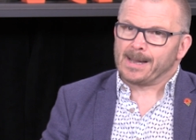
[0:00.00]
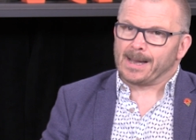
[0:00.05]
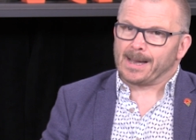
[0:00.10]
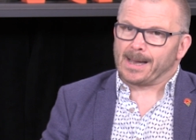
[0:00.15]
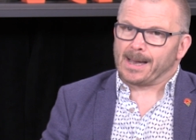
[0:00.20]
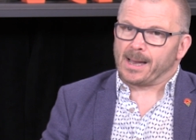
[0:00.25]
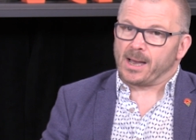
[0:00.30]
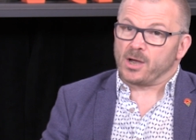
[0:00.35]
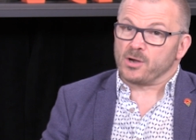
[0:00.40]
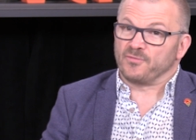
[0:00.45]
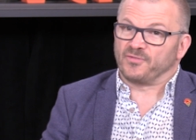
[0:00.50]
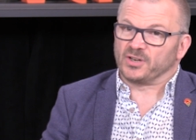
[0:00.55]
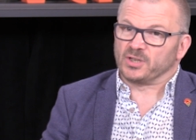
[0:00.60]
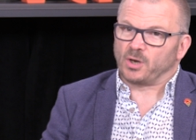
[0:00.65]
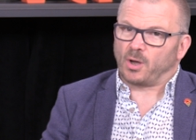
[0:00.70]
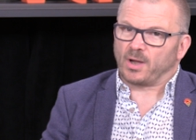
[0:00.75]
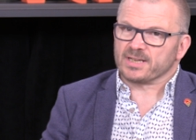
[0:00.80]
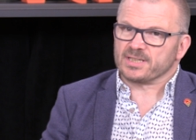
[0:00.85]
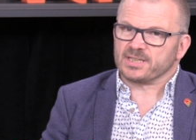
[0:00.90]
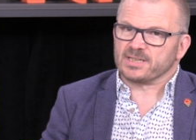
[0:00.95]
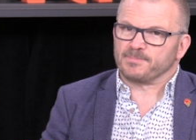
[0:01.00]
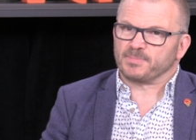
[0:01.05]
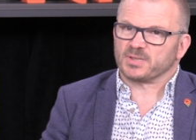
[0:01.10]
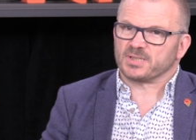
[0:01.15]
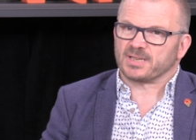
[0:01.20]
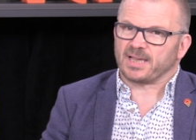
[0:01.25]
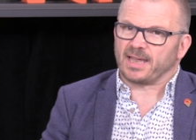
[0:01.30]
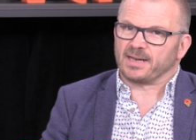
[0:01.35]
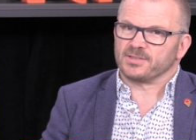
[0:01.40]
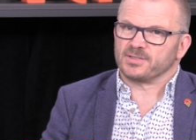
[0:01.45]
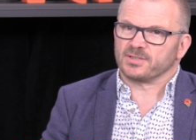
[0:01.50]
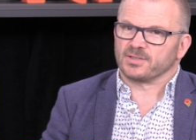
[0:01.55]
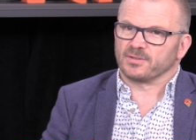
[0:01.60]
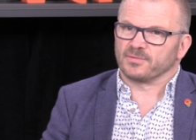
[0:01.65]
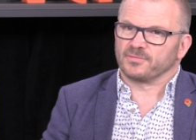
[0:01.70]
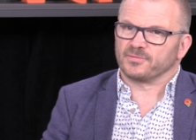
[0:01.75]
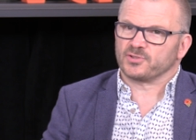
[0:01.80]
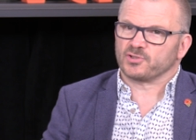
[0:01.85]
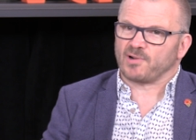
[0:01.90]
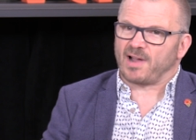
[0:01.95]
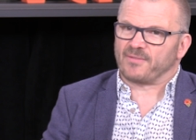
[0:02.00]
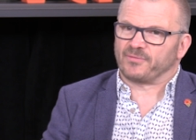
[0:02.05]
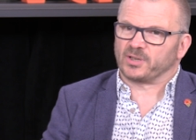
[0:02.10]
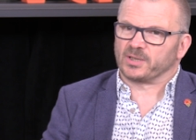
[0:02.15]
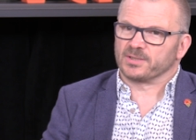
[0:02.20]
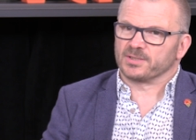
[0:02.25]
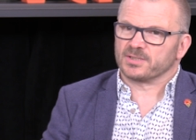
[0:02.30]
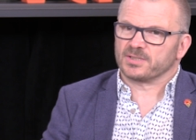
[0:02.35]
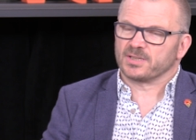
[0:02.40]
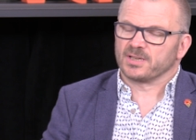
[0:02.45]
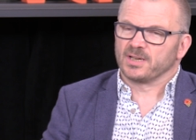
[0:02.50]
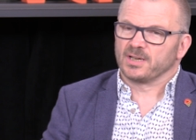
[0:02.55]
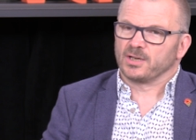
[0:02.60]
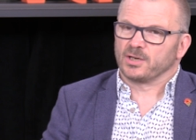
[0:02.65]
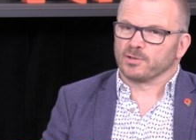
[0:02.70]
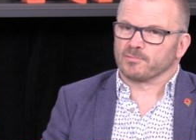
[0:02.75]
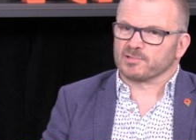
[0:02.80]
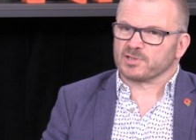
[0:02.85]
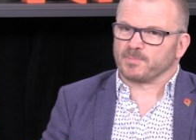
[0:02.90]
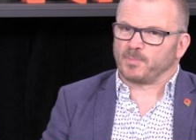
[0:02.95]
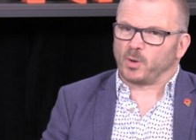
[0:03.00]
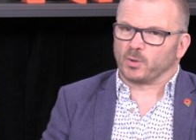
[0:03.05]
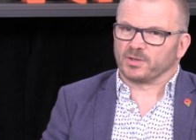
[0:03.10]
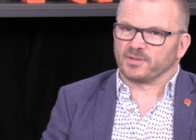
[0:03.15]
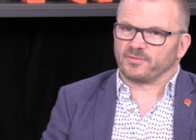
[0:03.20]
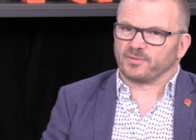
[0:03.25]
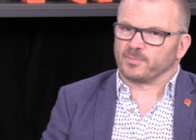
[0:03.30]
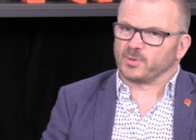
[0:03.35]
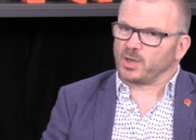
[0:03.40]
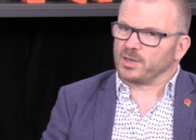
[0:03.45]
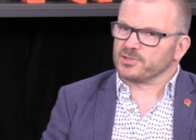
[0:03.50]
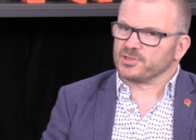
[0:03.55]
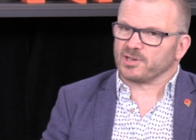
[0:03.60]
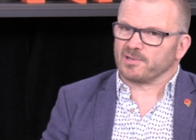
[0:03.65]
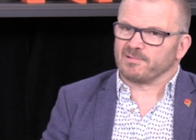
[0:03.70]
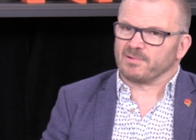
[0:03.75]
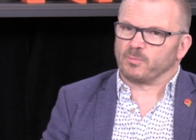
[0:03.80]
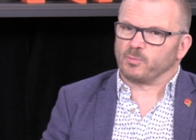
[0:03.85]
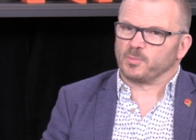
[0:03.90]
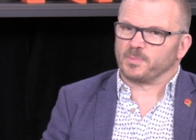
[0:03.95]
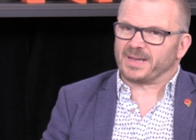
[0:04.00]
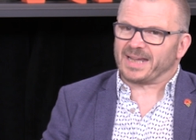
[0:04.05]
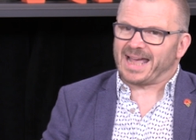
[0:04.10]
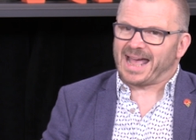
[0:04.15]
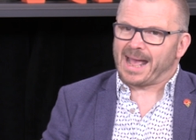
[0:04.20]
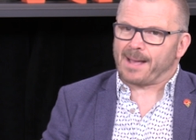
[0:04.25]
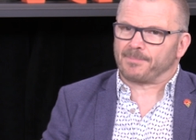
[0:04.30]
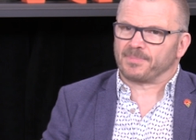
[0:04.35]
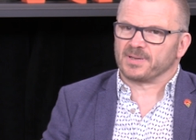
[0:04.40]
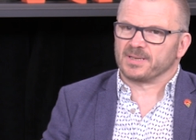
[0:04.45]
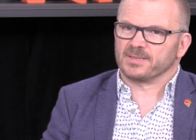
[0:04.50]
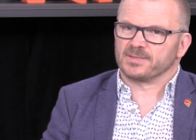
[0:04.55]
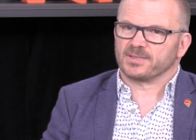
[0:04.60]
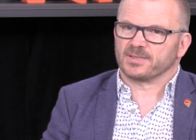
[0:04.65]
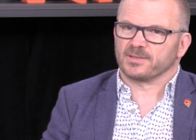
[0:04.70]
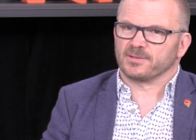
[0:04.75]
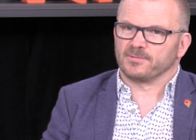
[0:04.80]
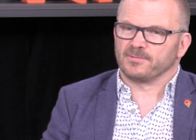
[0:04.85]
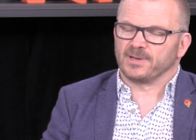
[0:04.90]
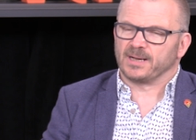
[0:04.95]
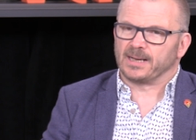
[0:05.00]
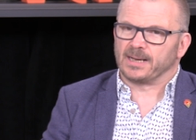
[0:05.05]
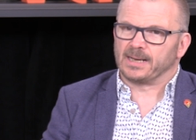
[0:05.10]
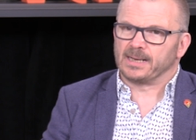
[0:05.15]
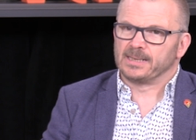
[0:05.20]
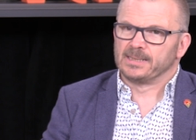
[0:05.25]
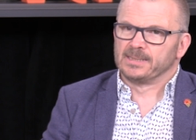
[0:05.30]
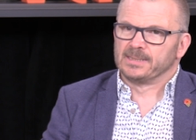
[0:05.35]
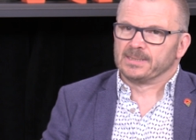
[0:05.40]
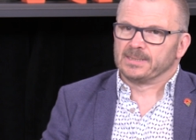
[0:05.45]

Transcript: Uh, over 90% of travellers who responded from Nigeria Nigeria would be happy to, uh,